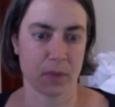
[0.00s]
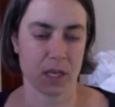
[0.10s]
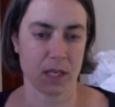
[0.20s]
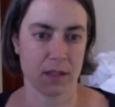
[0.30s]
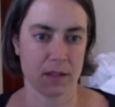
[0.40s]

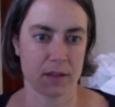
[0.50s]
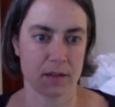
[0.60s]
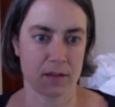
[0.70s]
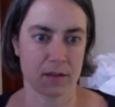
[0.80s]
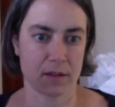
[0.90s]

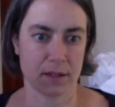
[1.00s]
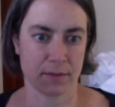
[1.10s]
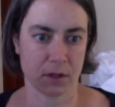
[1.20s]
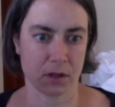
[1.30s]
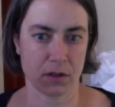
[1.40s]
is
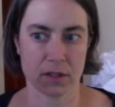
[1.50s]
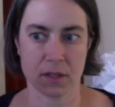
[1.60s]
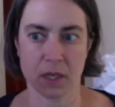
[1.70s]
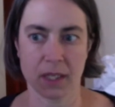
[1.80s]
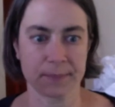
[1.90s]
difficult
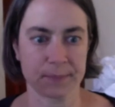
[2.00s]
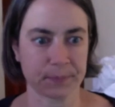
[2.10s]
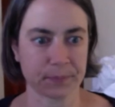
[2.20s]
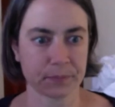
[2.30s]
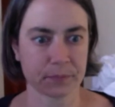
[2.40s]
to me,
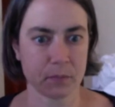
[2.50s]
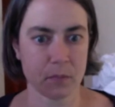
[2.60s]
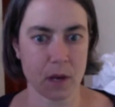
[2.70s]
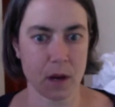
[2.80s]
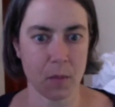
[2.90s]

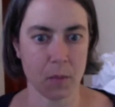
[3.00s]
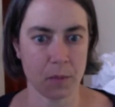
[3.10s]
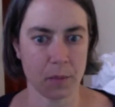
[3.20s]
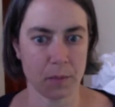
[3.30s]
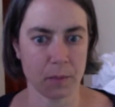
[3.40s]

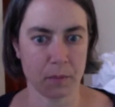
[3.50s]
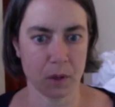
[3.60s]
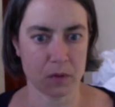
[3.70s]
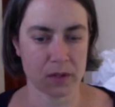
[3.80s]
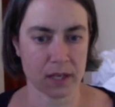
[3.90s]

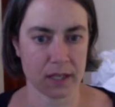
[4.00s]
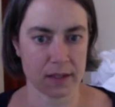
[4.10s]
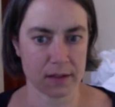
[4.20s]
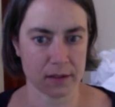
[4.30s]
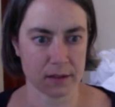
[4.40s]
most
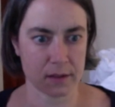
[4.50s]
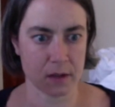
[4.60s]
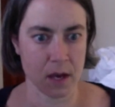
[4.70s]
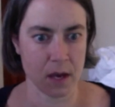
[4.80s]
cases.